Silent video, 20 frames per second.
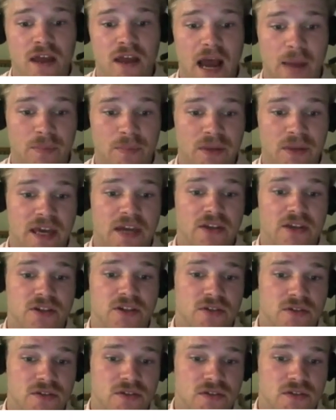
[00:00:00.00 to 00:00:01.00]

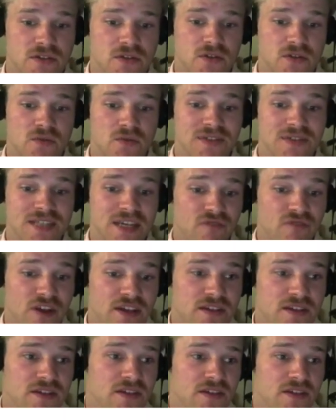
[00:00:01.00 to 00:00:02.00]
applications to
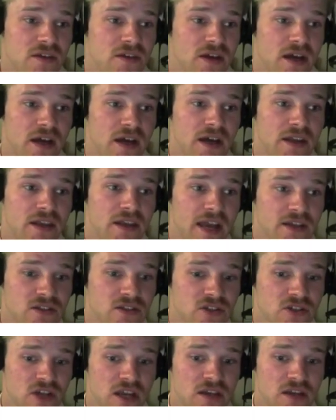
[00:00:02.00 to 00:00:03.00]
de-risk
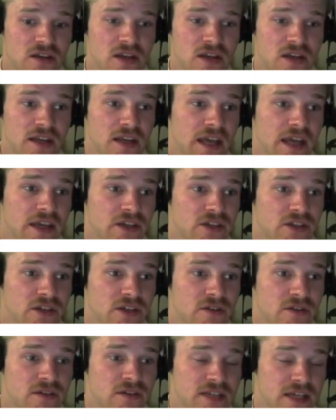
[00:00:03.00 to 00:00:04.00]
next-gen
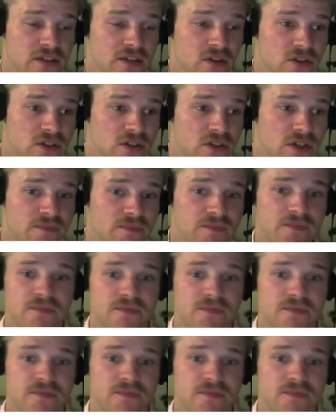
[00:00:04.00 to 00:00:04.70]
inhalation technology.